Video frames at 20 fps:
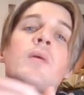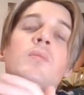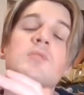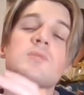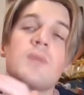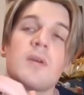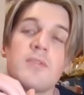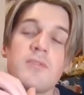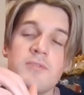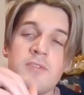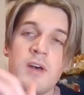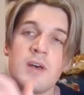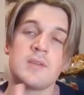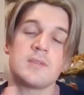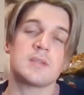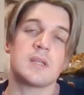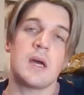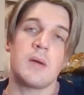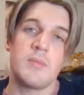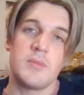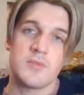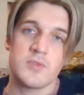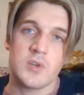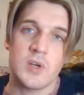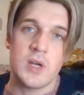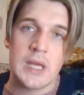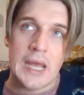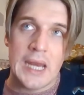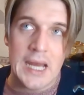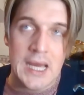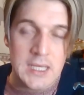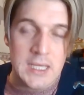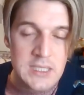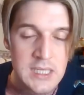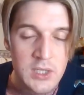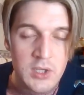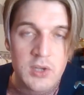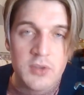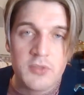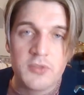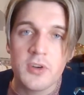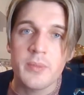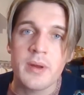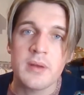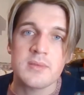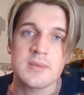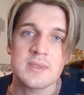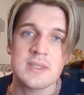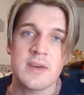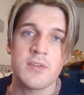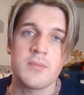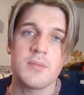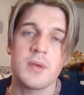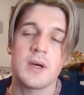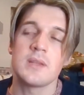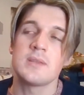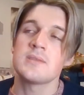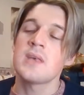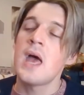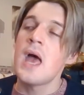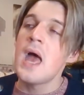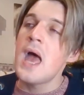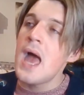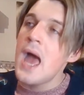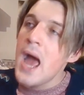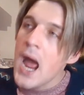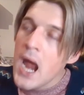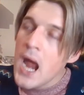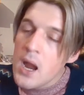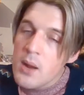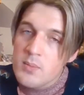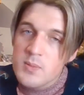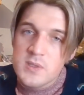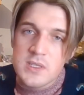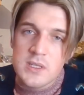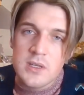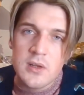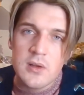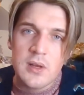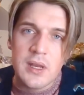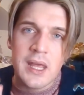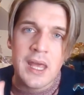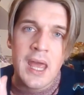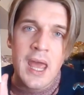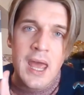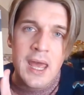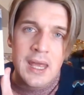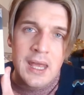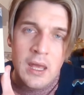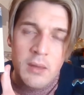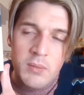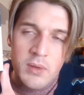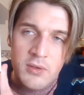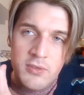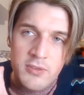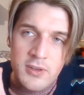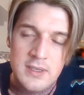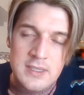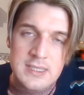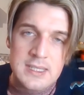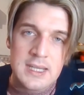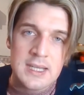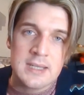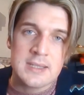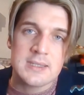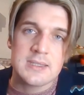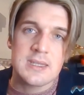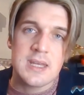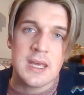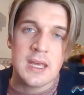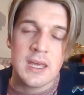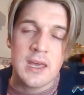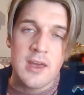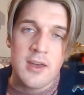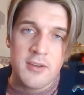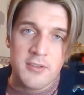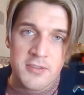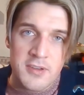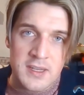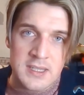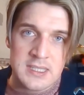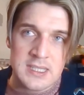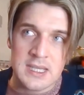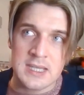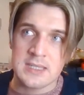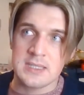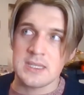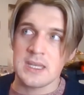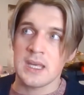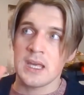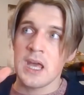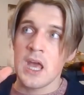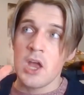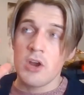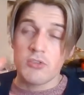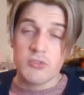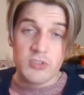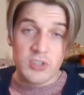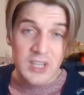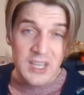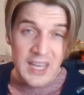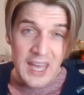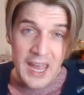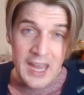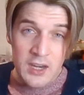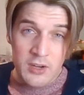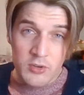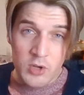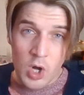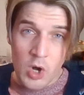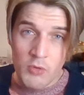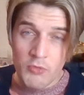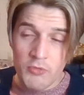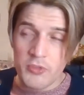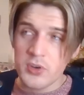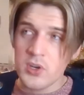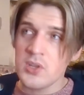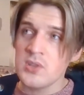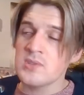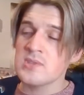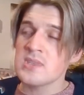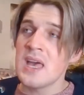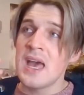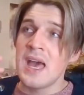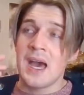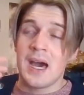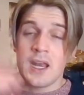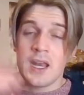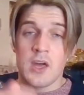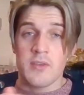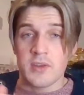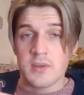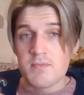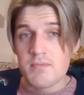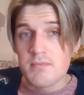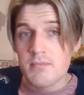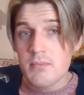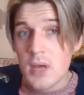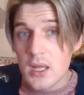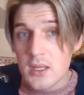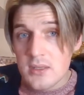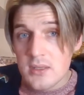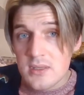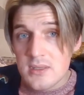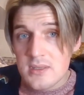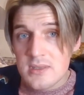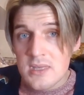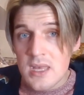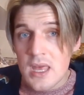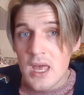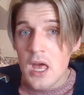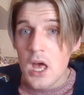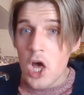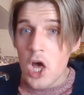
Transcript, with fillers: that was my first time of trying it. I took it for about seven months. Absolutely gave me a fantastic, fantastic regain of confidence, and over months,